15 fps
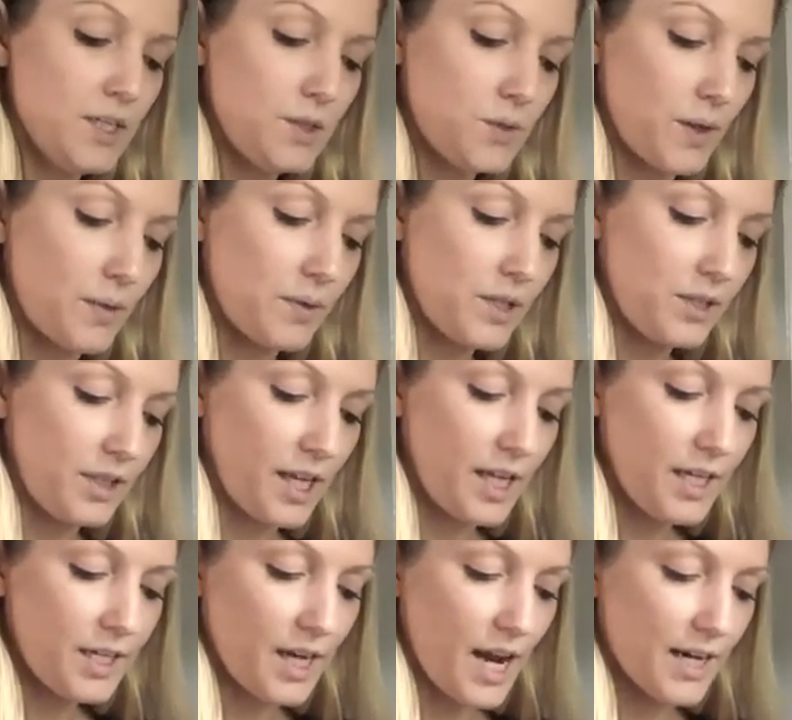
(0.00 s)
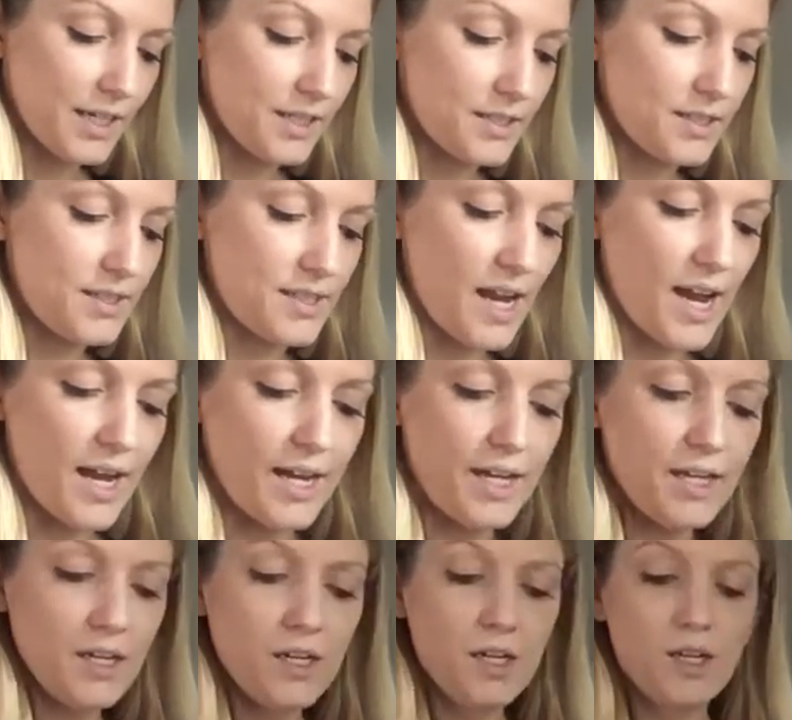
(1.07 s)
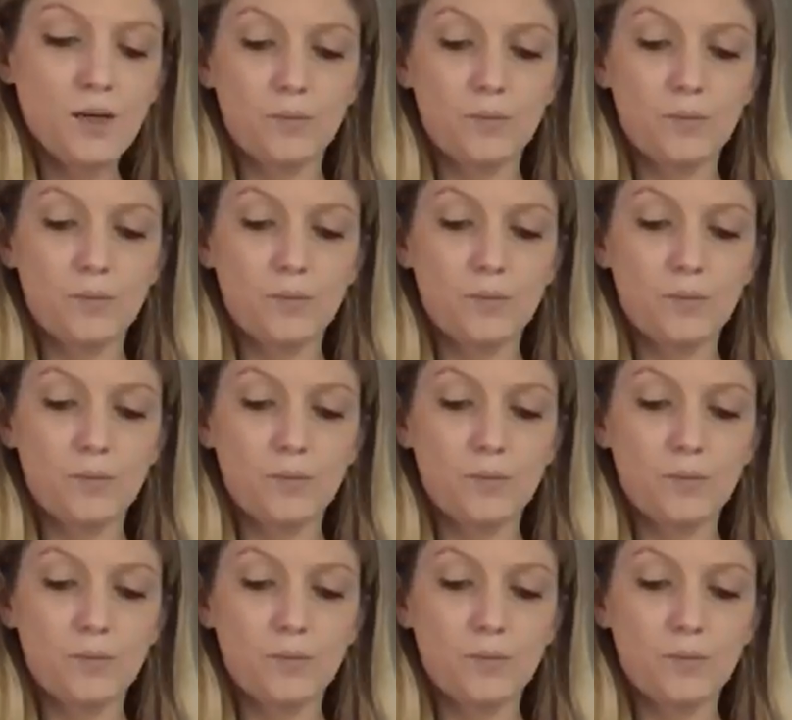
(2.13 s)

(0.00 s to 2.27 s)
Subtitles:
so I'm going to lay it on its side,